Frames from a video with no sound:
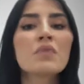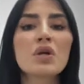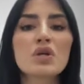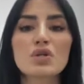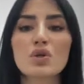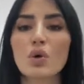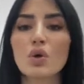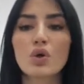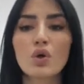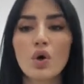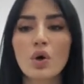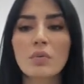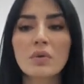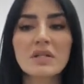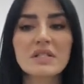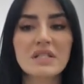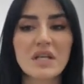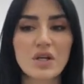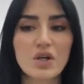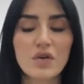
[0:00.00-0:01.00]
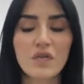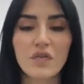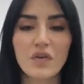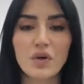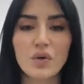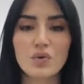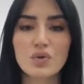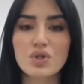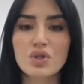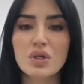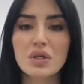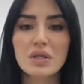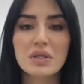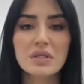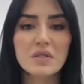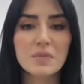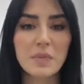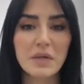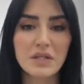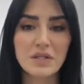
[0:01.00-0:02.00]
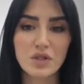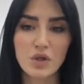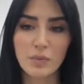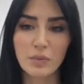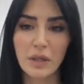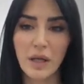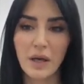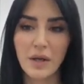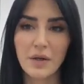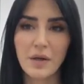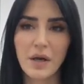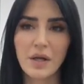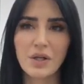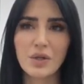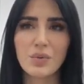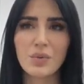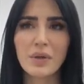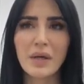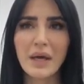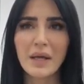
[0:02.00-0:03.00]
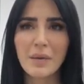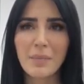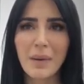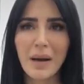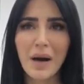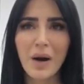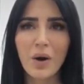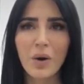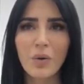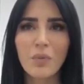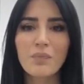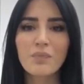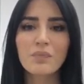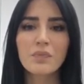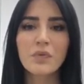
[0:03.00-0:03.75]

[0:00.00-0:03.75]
so a normal centrifuge spins your blood and you get about